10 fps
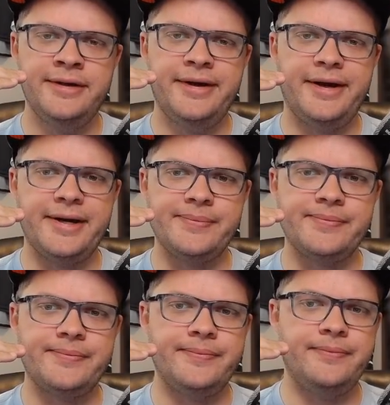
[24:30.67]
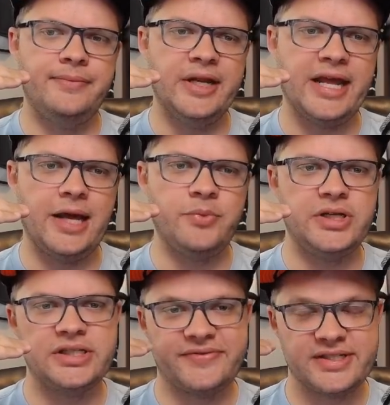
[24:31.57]
It can
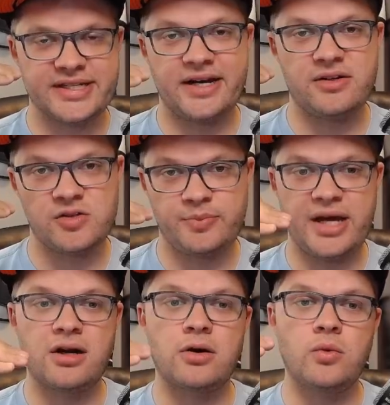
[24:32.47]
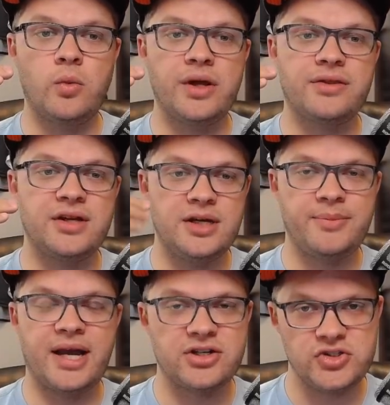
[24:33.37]
be Svenskeren is better with an
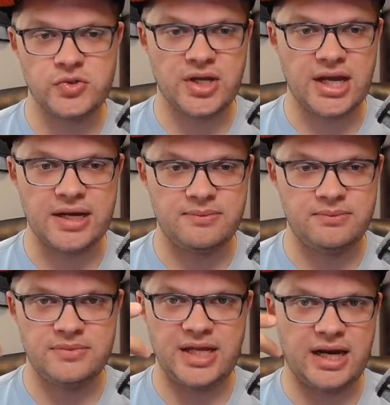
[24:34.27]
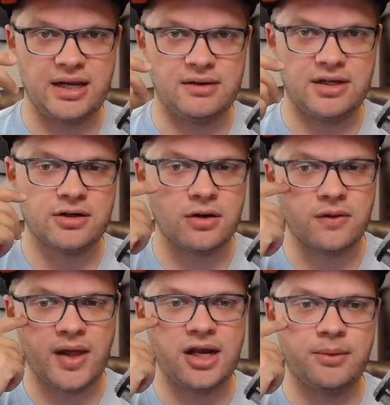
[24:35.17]
Impact, Jizuka, Danny, Ignar
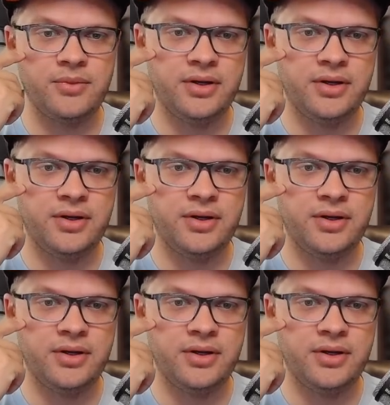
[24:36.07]
lineup.